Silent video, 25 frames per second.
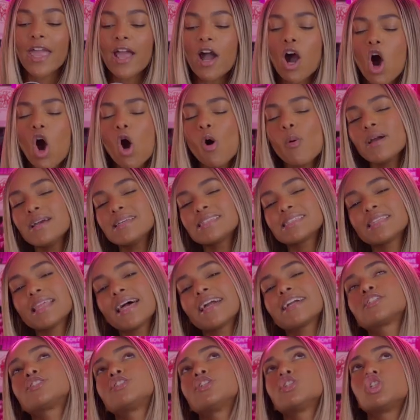They always
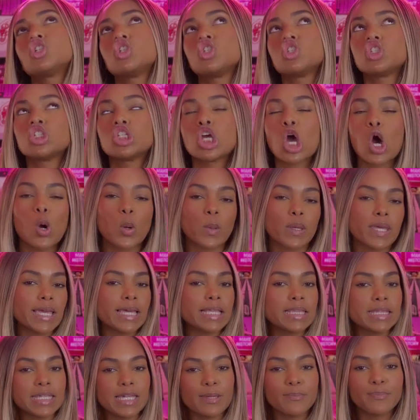like to
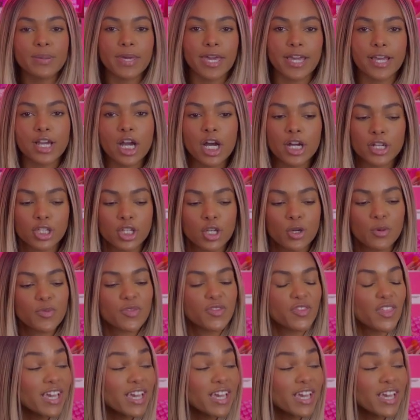jokingly pick on you.